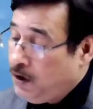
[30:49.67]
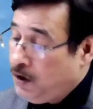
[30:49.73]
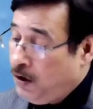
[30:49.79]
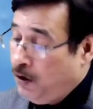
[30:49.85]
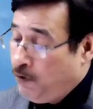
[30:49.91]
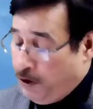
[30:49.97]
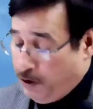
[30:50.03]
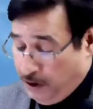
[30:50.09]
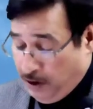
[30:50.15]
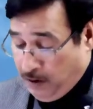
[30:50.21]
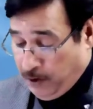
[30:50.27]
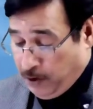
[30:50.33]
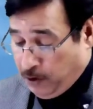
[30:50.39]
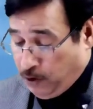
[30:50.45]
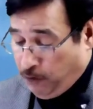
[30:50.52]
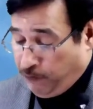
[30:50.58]
question number
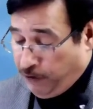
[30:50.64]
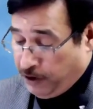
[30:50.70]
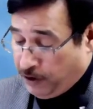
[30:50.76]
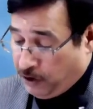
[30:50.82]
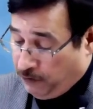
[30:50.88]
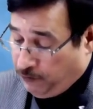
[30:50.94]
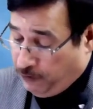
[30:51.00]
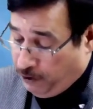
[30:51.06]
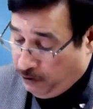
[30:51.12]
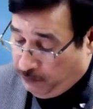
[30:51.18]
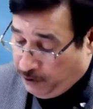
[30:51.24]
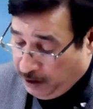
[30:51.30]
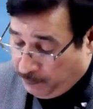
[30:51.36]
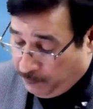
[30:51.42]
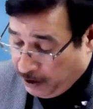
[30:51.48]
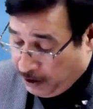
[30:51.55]
2, first of all, we
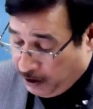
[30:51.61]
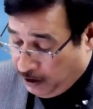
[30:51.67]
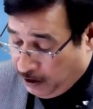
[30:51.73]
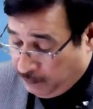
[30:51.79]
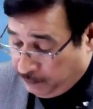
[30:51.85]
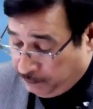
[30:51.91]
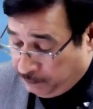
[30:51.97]
are picking up.